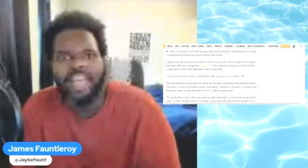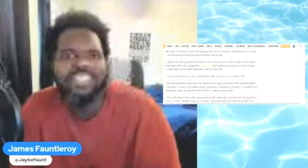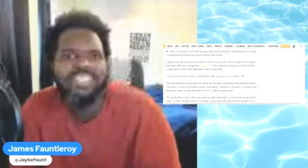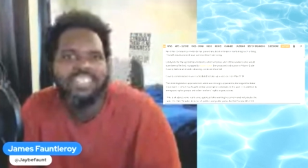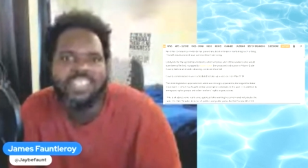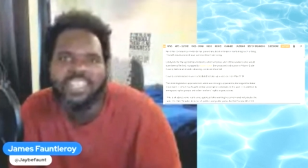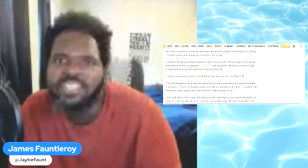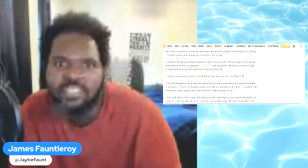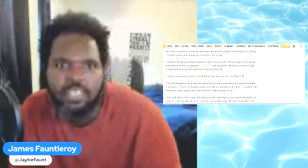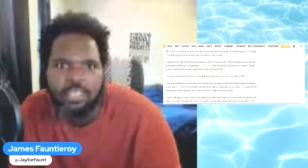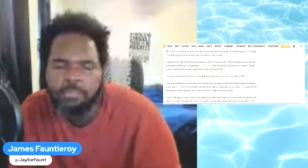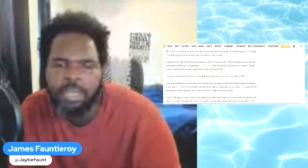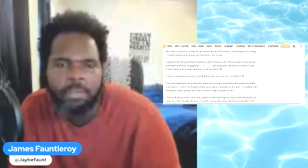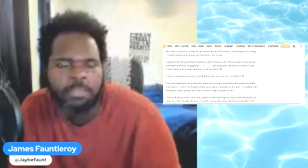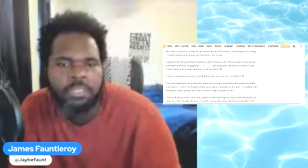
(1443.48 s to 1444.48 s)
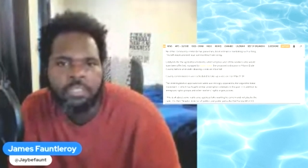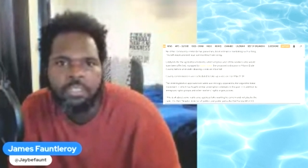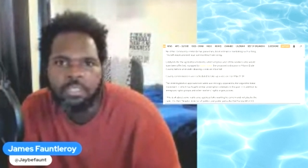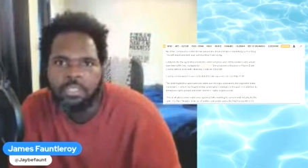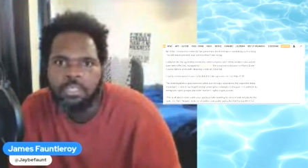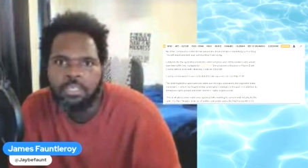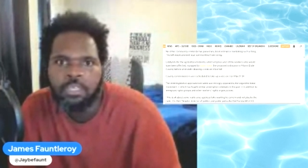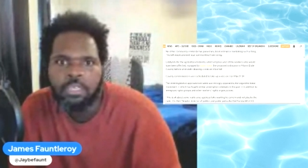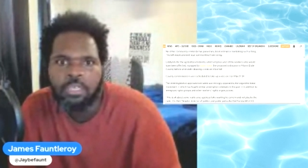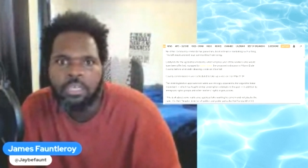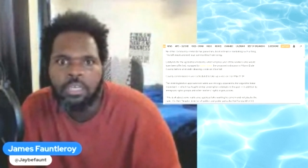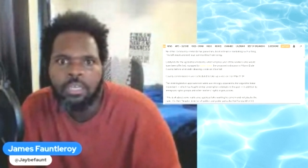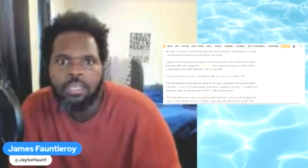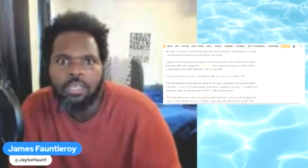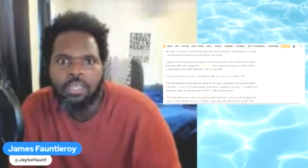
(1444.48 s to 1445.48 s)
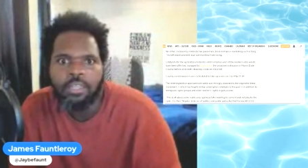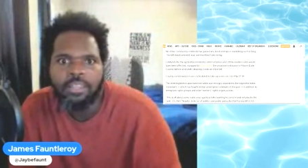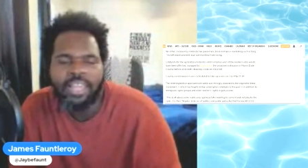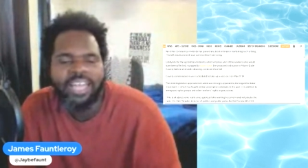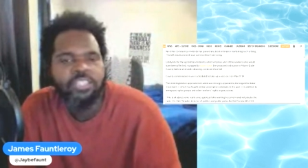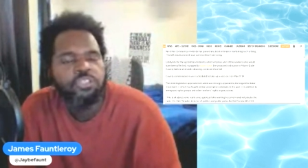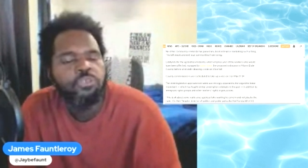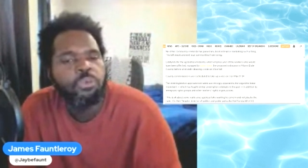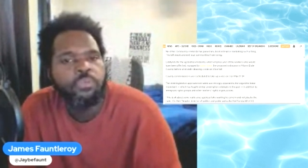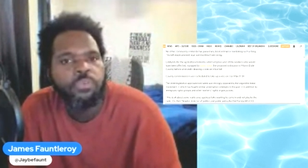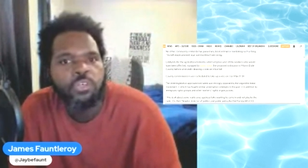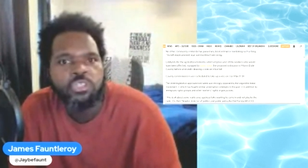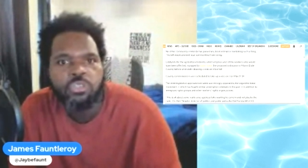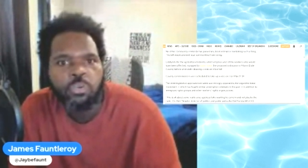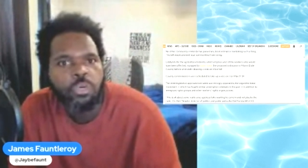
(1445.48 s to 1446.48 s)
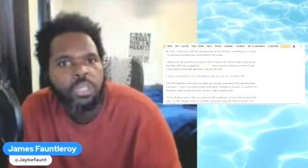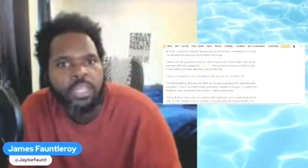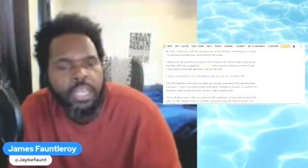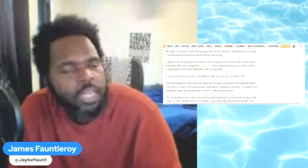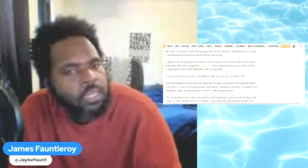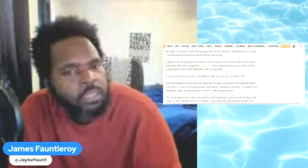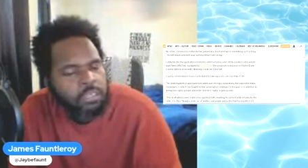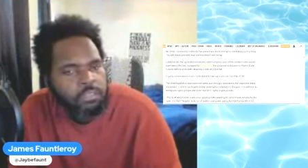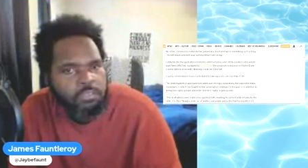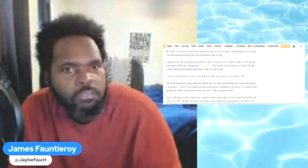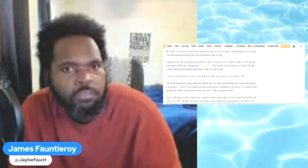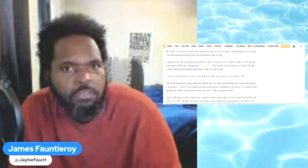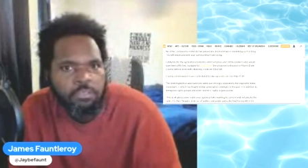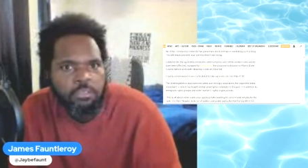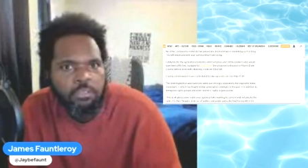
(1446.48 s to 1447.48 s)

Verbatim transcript: that's Disney, baby. That's Universal Orlando.